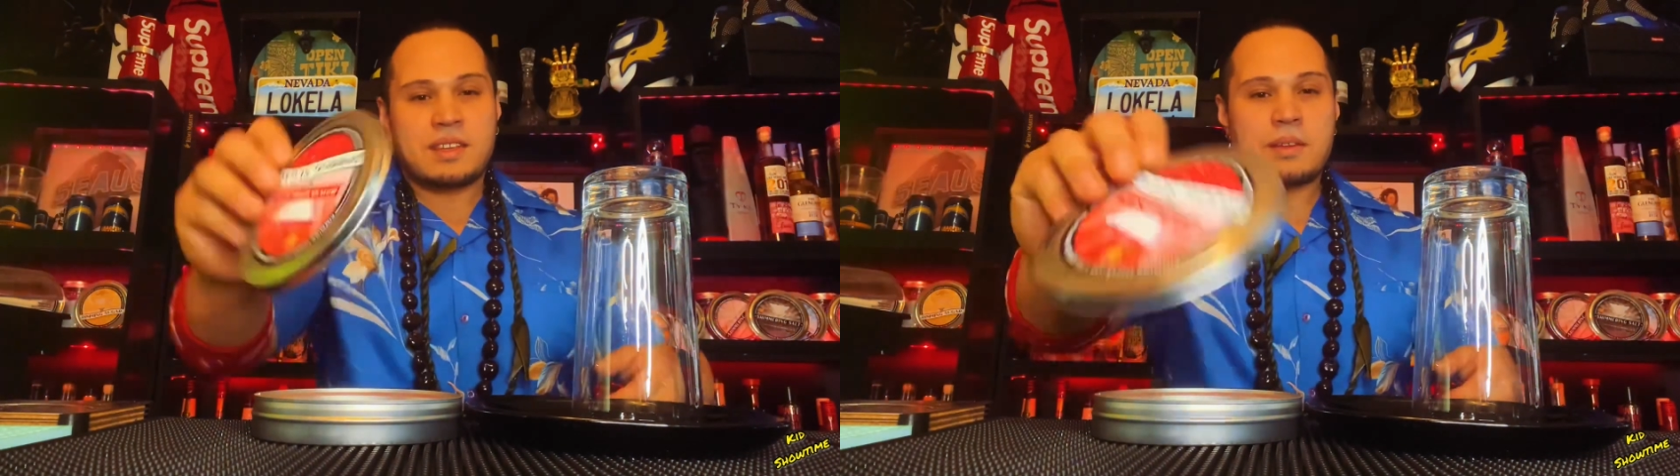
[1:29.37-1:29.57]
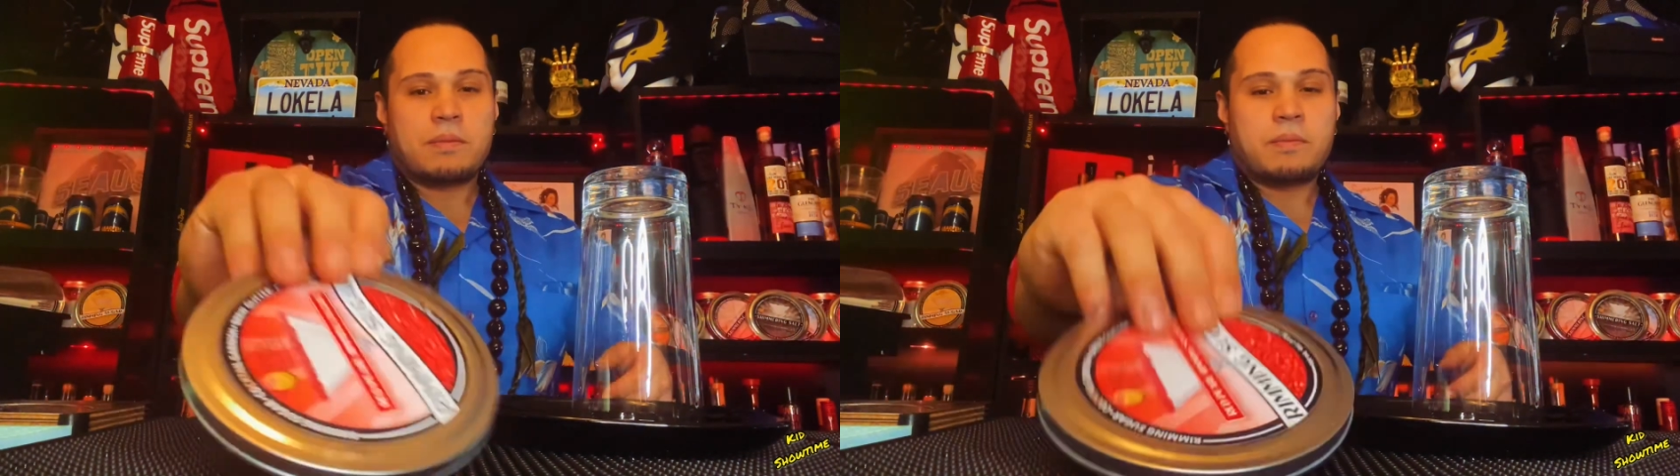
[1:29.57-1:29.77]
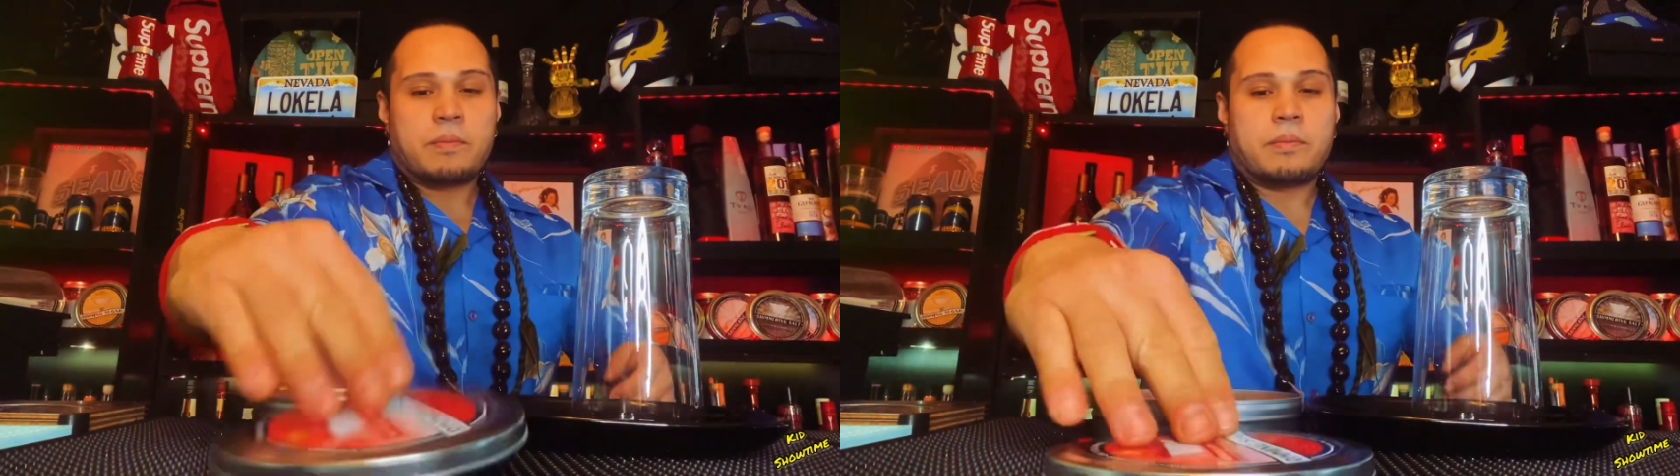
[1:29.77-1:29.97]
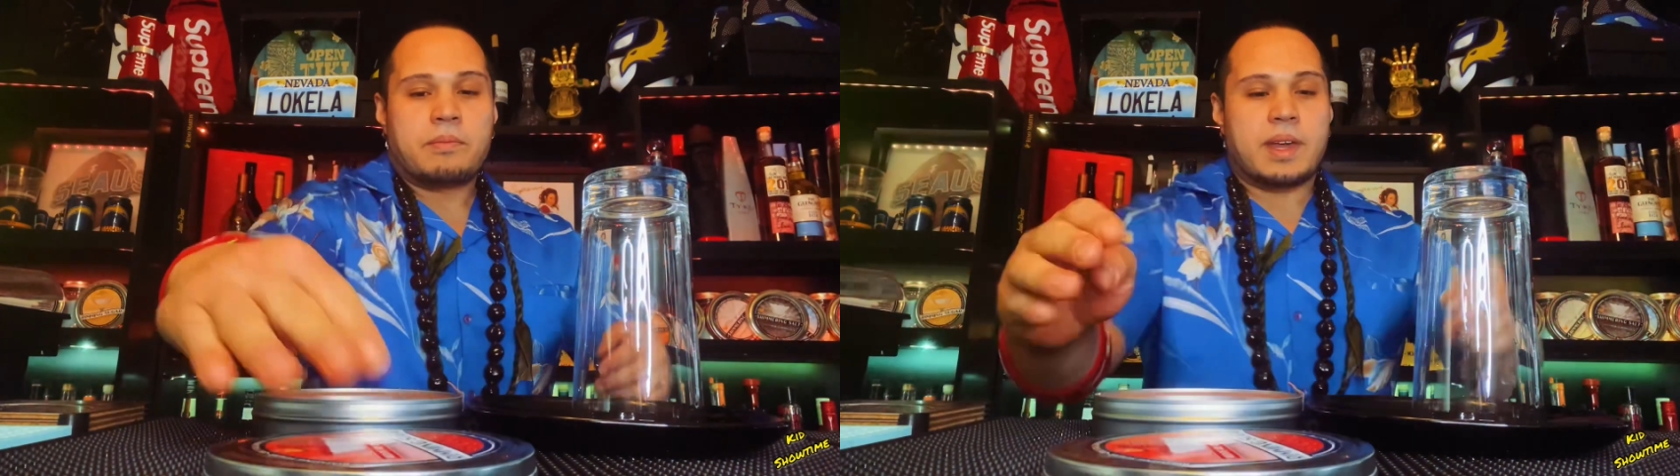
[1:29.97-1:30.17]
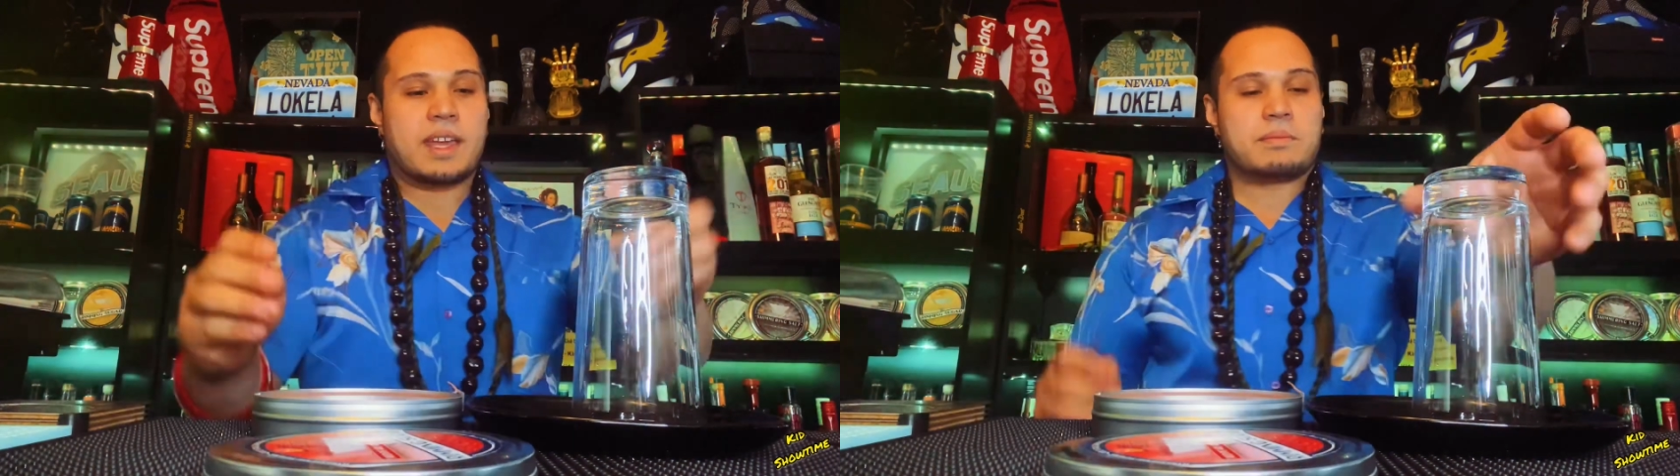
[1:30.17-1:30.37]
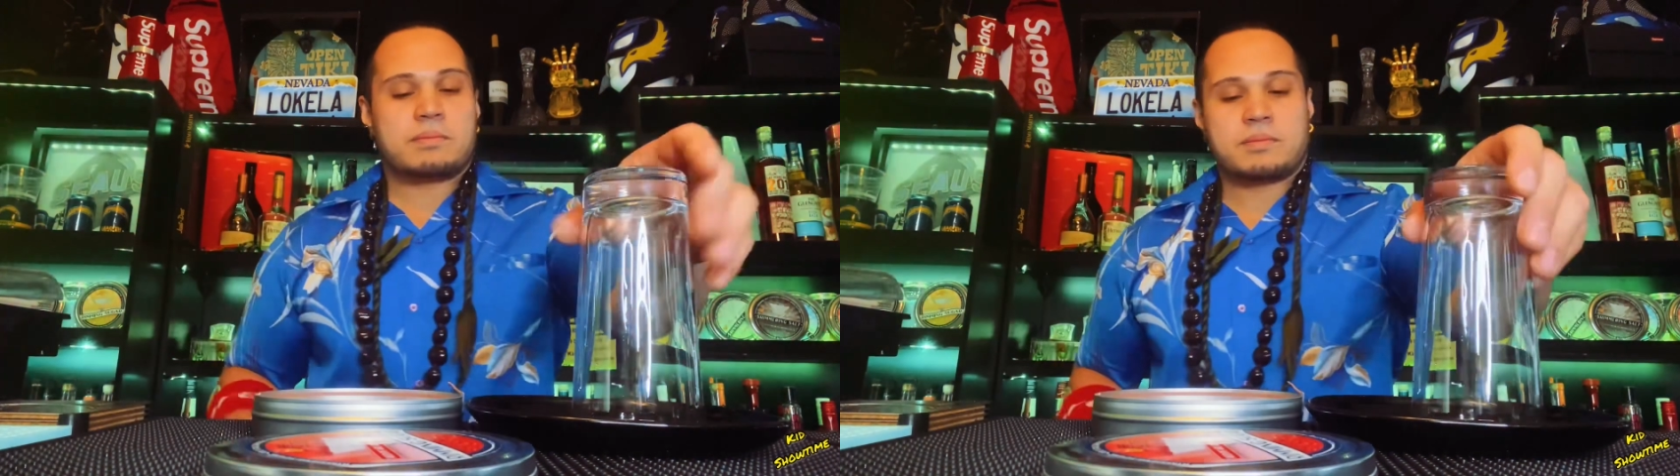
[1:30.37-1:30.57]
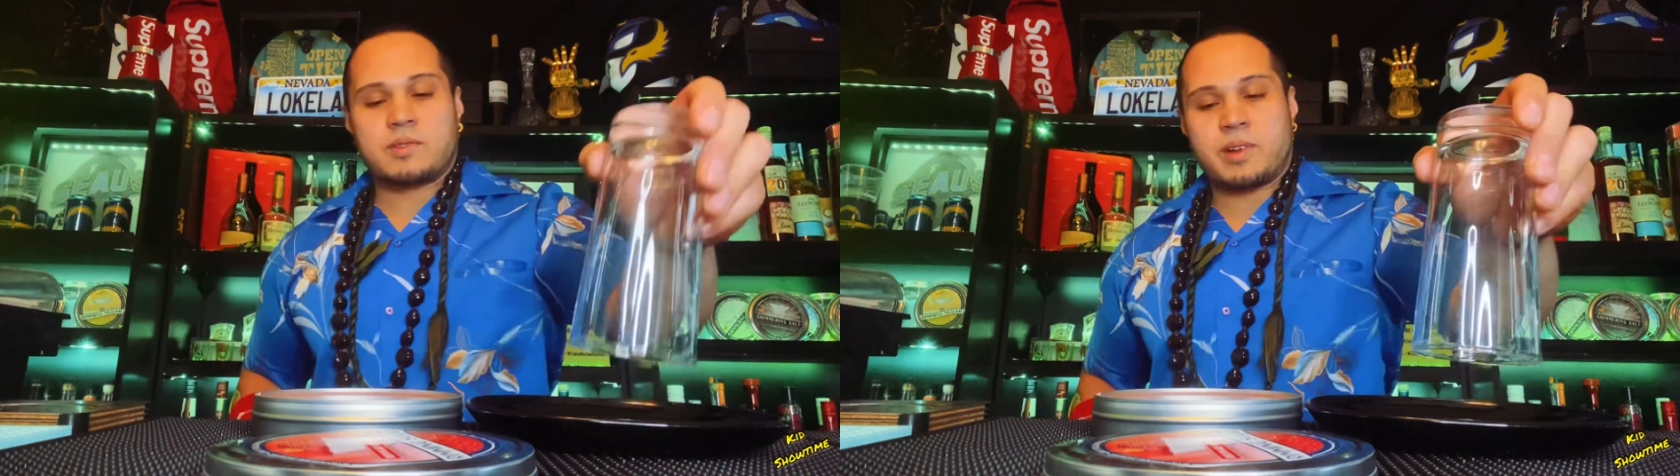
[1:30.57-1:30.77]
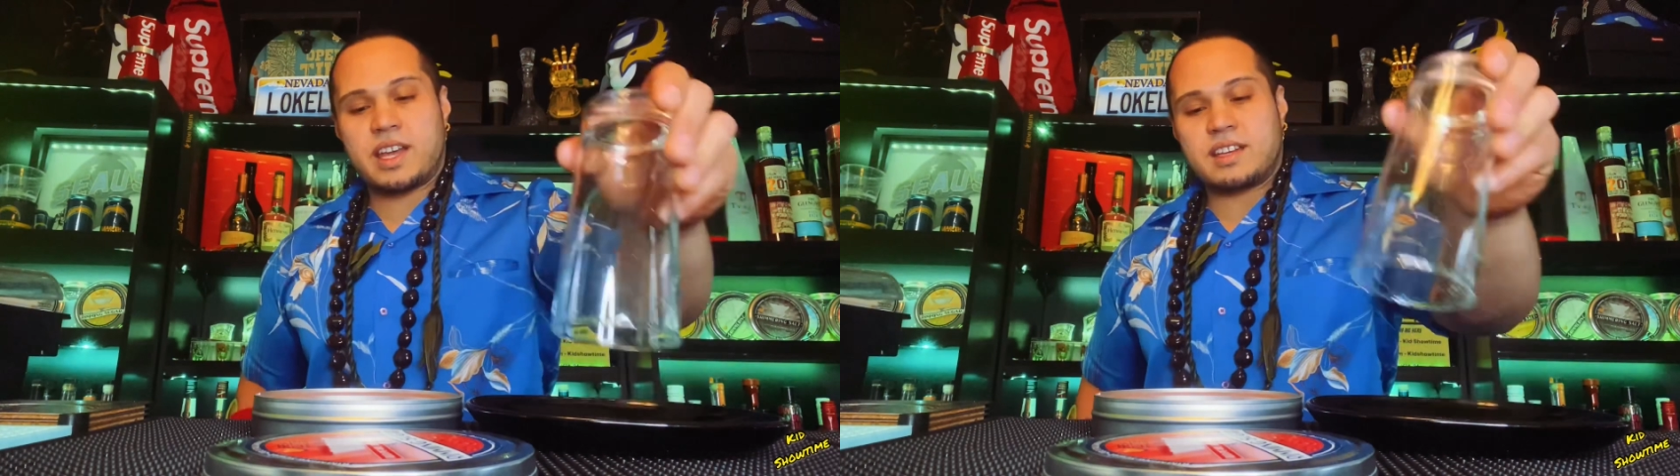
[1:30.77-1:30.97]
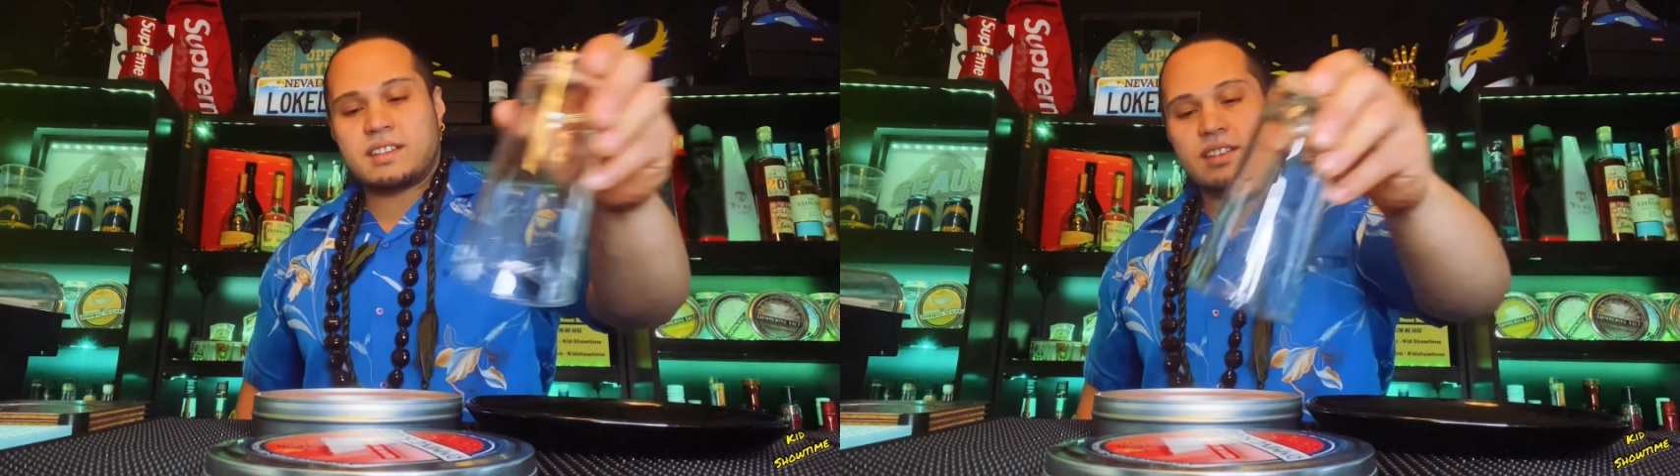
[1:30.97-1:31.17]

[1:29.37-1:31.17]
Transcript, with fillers: Bam. All right?